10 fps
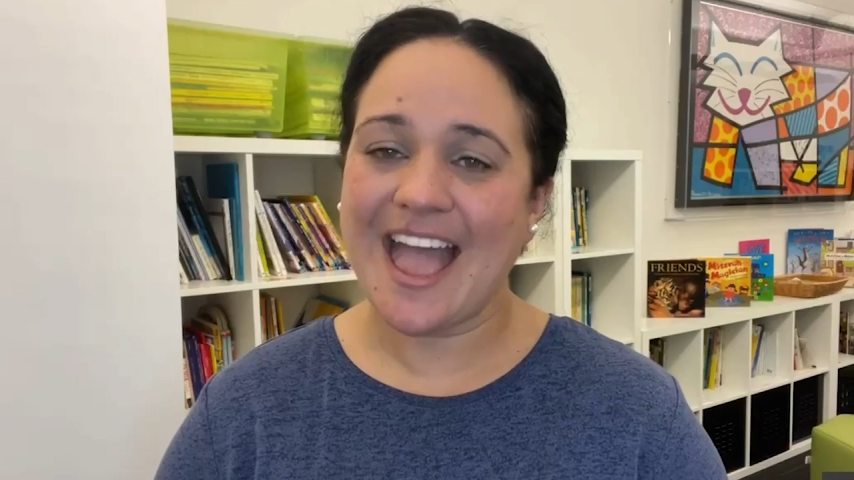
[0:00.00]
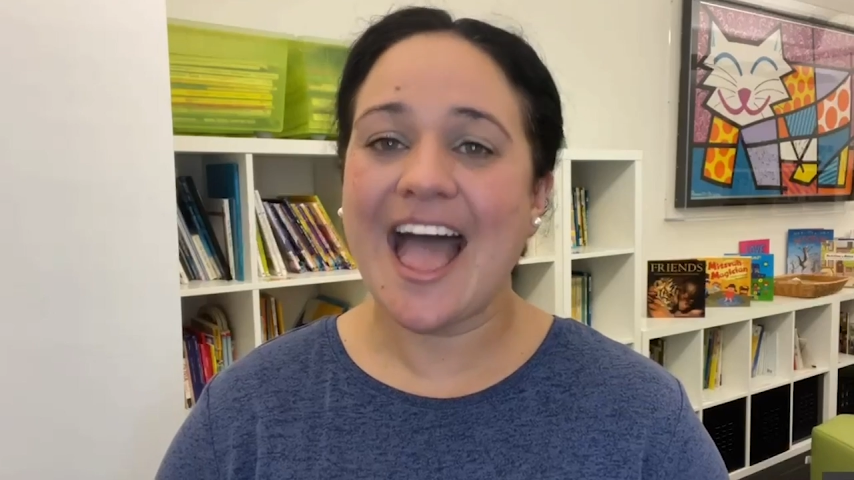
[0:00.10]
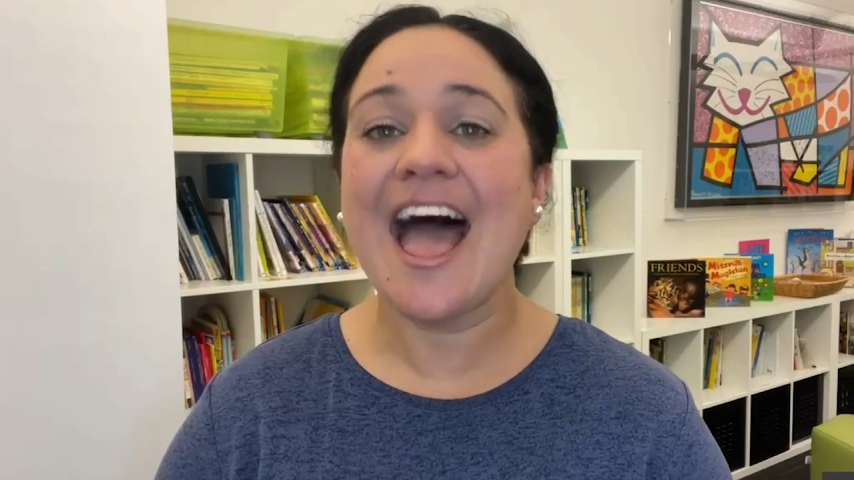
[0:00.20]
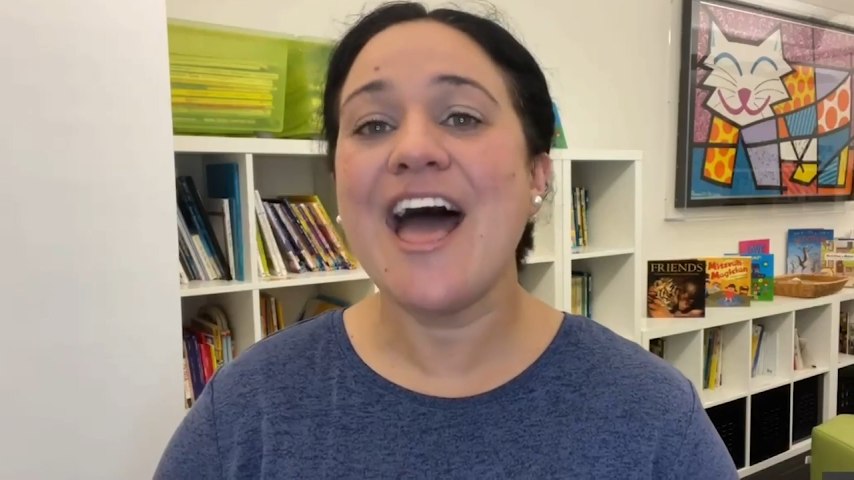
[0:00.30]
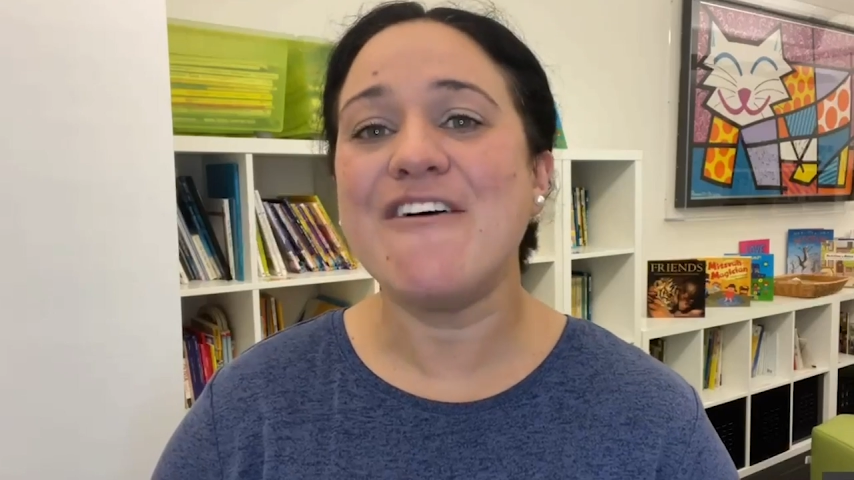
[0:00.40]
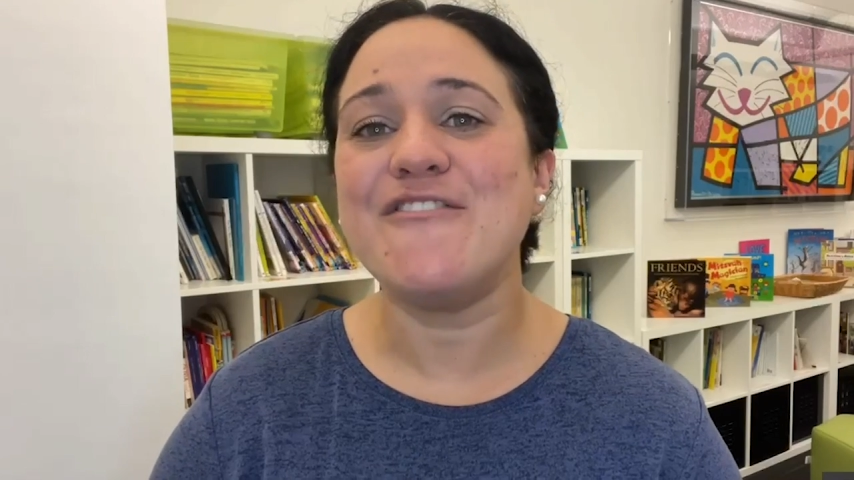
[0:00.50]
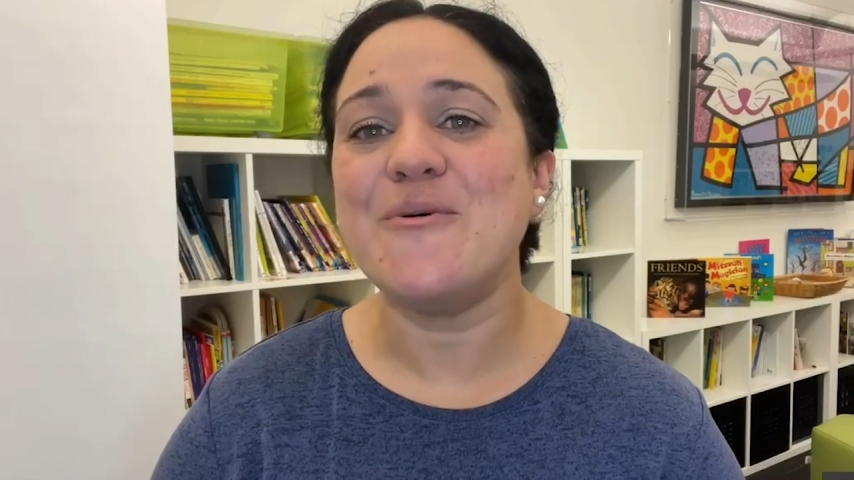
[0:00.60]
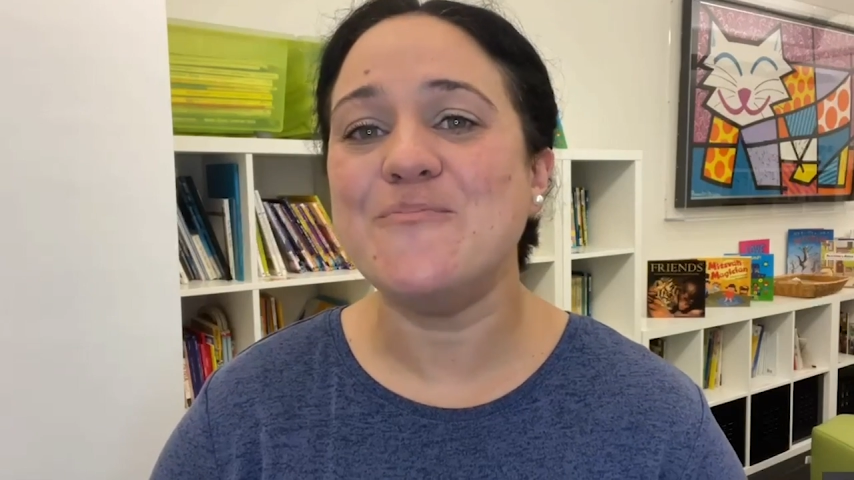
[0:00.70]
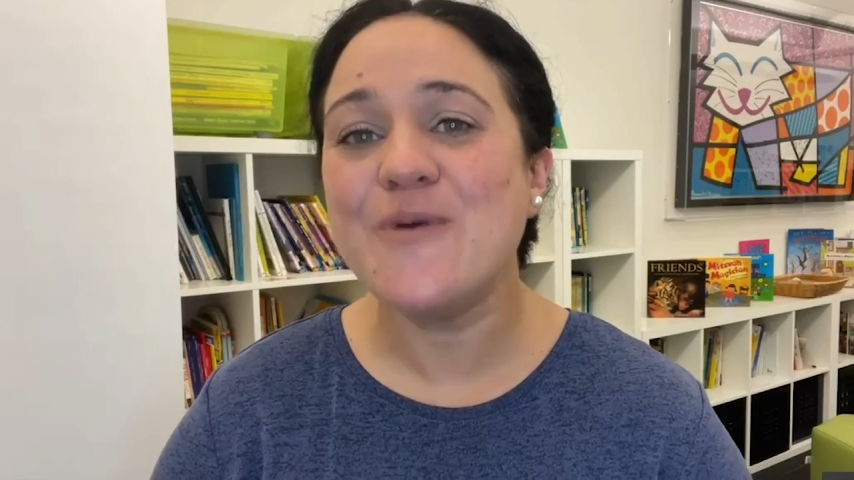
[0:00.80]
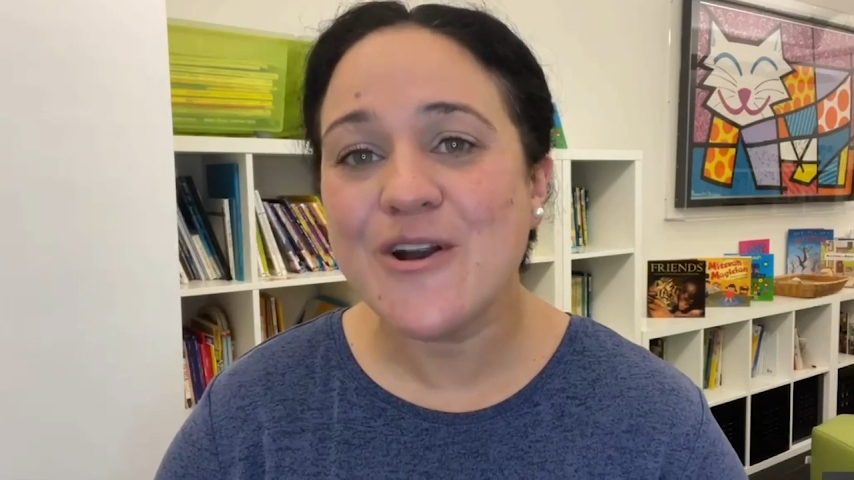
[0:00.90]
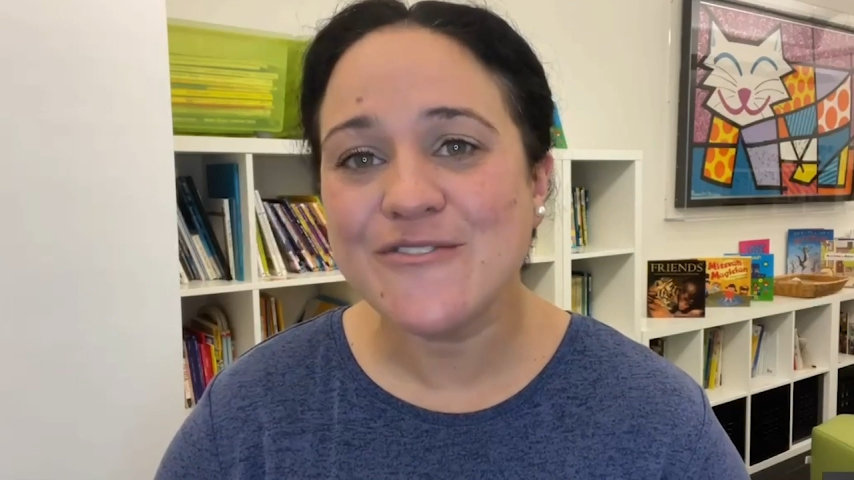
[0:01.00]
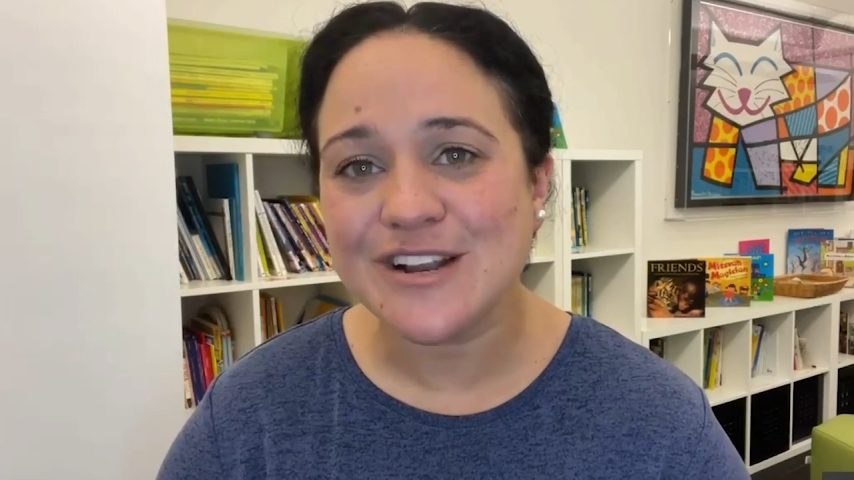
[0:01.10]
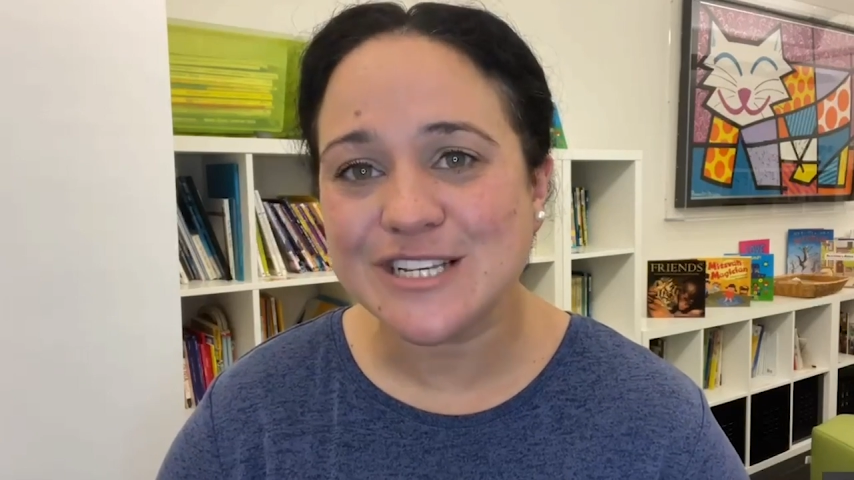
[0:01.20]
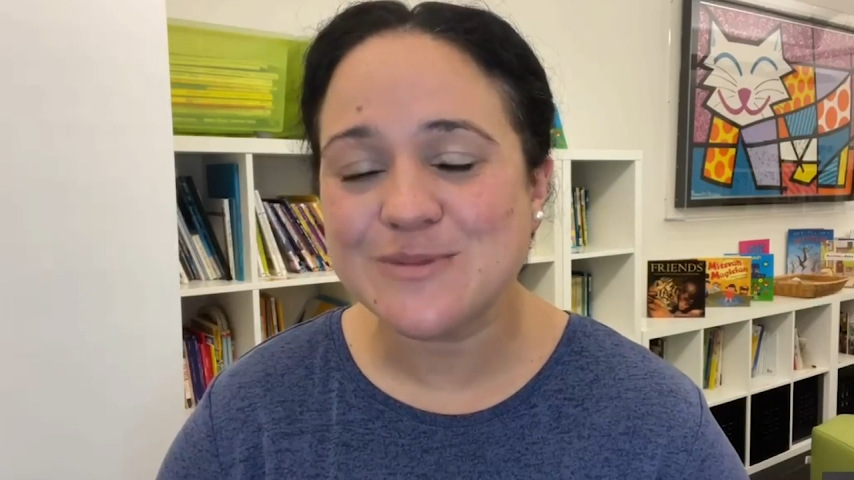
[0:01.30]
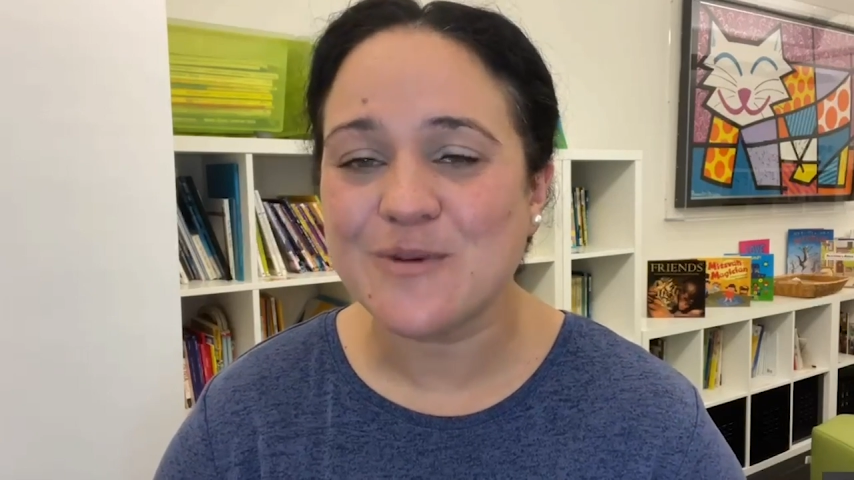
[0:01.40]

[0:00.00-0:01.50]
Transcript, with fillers: Have a marvelous,